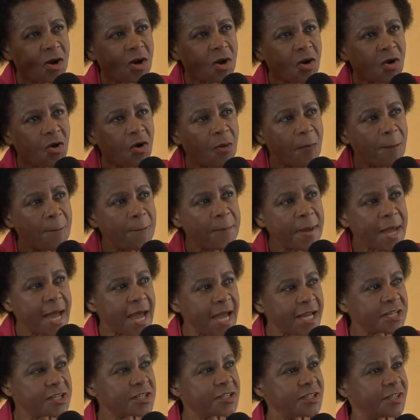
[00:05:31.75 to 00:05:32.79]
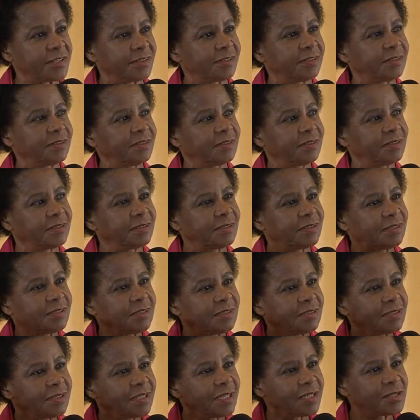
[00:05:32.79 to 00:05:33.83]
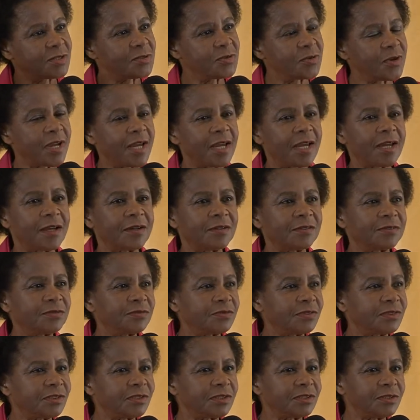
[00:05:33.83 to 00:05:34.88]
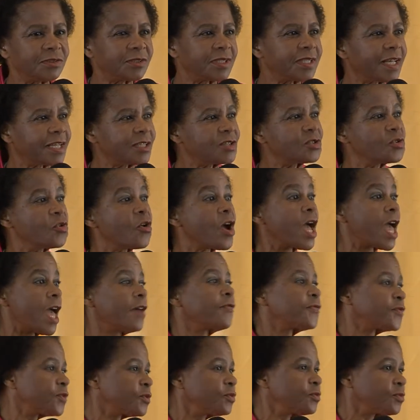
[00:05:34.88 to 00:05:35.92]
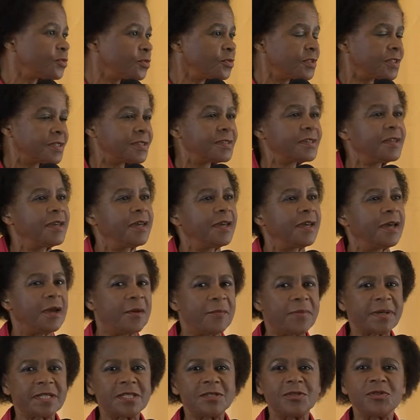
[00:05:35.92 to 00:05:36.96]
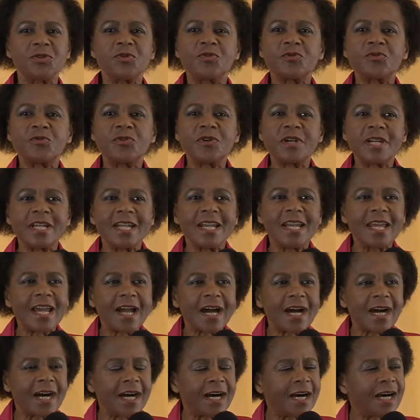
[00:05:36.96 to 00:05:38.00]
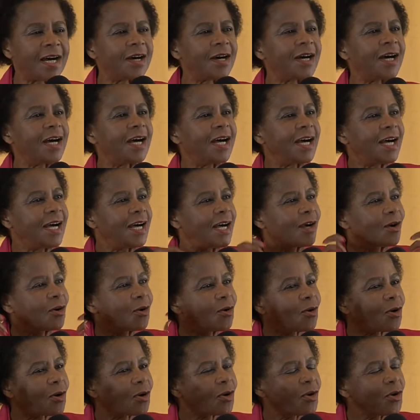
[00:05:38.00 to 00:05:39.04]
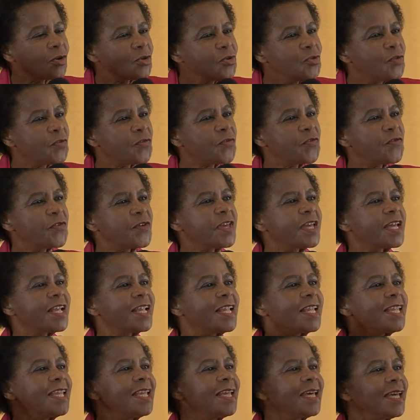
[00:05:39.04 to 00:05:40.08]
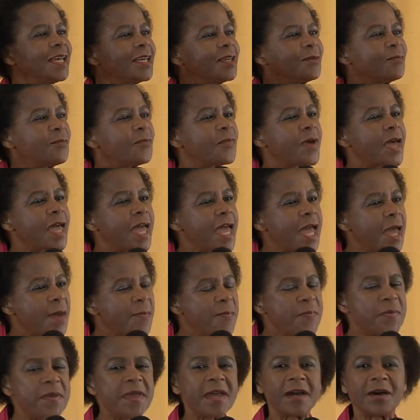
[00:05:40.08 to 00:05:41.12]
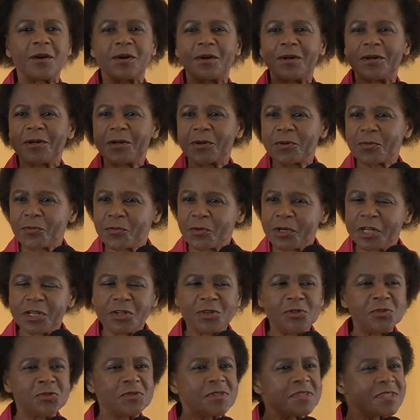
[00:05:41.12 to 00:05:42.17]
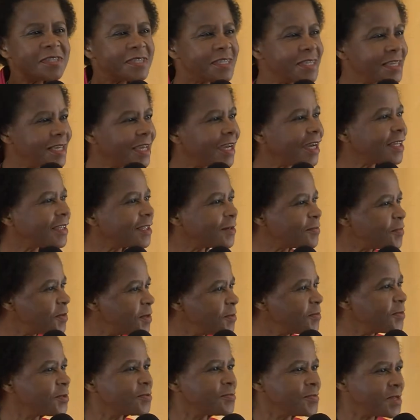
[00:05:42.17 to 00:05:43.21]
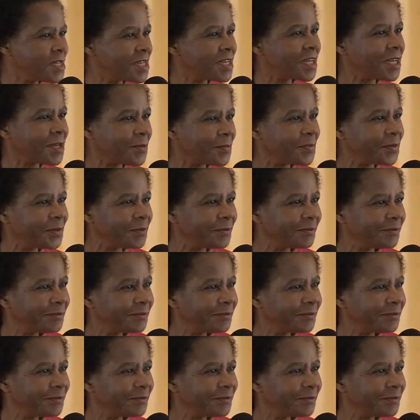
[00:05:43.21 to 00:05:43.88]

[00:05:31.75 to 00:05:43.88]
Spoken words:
compassion that you have, it's not that you have to do this, but you really are, you feel happier when you see other people being happy.